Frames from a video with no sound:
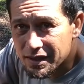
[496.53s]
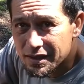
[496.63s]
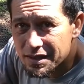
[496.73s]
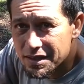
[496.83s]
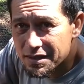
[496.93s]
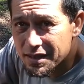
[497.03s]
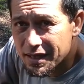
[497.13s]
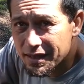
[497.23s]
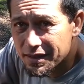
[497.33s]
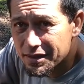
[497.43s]
This is
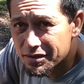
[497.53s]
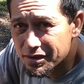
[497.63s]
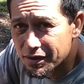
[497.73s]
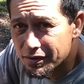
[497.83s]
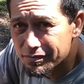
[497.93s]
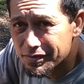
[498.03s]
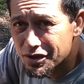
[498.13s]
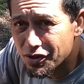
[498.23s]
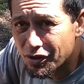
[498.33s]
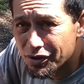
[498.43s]
the
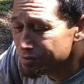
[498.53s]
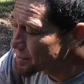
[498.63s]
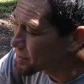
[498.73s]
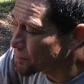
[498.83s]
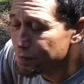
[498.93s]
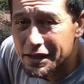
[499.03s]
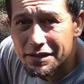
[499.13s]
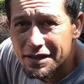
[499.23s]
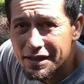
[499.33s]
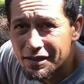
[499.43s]
starter. There's a
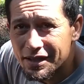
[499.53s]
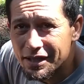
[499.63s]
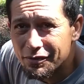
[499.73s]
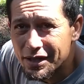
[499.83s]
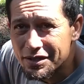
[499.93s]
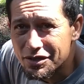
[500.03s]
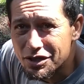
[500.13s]
flint in there. It creates a